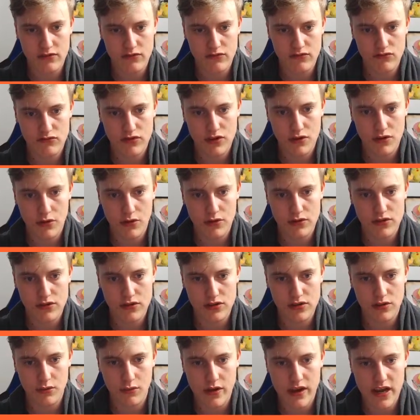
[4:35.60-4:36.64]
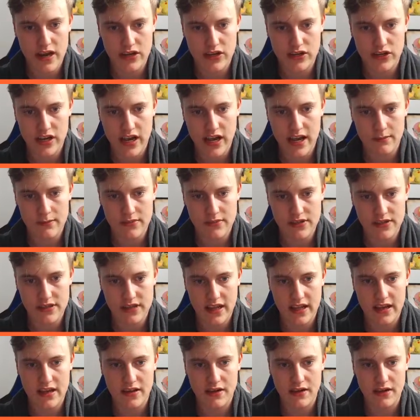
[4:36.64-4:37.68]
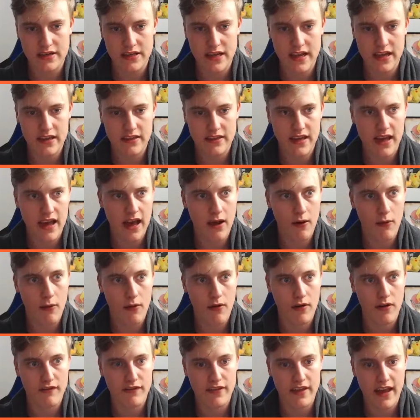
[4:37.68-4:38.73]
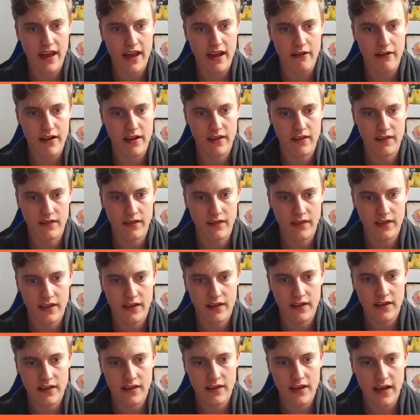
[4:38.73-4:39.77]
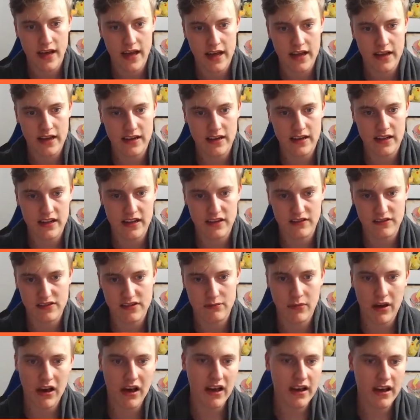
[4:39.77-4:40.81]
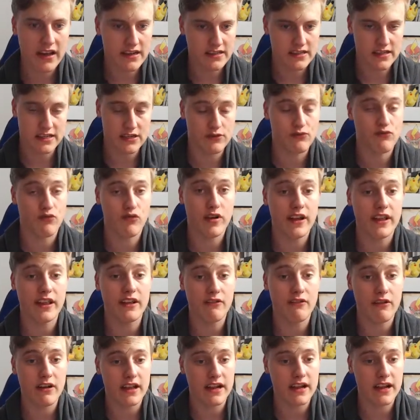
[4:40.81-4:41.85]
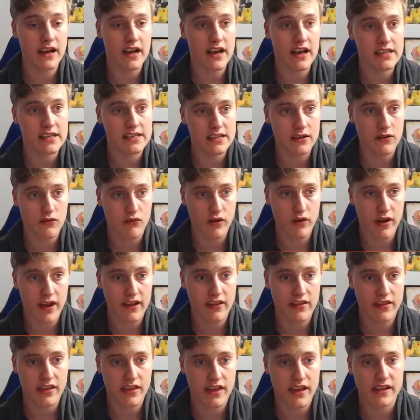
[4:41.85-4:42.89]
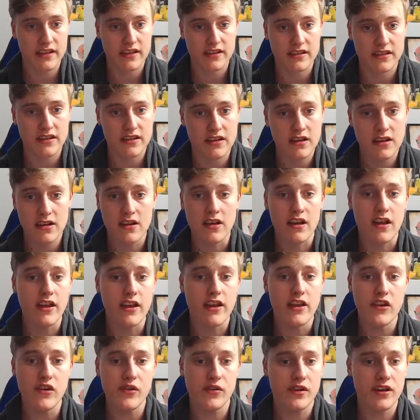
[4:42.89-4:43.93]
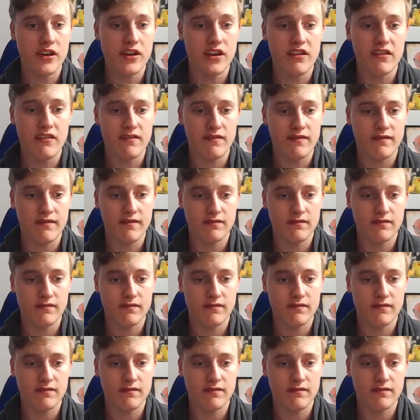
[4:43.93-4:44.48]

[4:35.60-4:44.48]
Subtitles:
do all sorts of weird shapes, and then you can take that out of the area and it leaves it behind. It's really, really nice at creating things. You can